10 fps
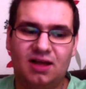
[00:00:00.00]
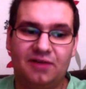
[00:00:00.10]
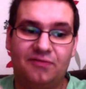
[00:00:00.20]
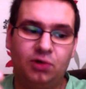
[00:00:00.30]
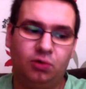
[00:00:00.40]

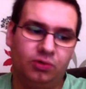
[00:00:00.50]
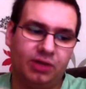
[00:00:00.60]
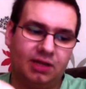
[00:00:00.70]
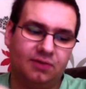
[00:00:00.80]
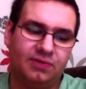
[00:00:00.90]
fuel in the
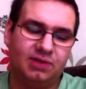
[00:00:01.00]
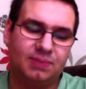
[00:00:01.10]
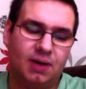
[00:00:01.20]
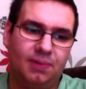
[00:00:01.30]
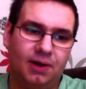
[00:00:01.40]
end of the
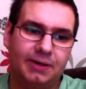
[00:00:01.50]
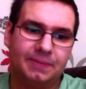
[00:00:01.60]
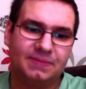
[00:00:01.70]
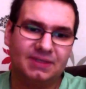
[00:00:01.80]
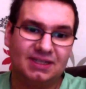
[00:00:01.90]
spark plug.
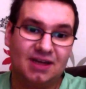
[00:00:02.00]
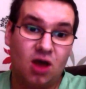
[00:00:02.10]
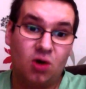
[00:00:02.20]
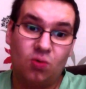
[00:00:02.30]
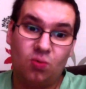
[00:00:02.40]

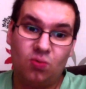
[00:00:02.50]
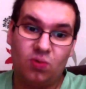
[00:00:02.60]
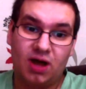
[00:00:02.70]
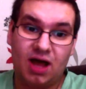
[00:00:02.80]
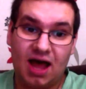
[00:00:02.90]

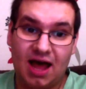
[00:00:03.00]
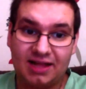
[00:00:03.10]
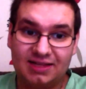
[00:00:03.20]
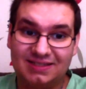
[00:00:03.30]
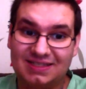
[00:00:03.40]

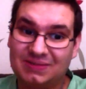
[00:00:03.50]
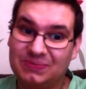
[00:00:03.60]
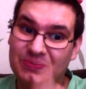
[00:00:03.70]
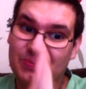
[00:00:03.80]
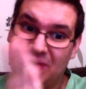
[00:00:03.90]
And
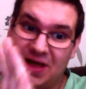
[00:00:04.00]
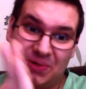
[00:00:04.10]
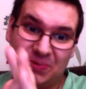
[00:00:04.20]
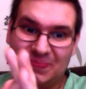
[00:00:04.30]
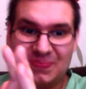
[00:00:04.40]
well,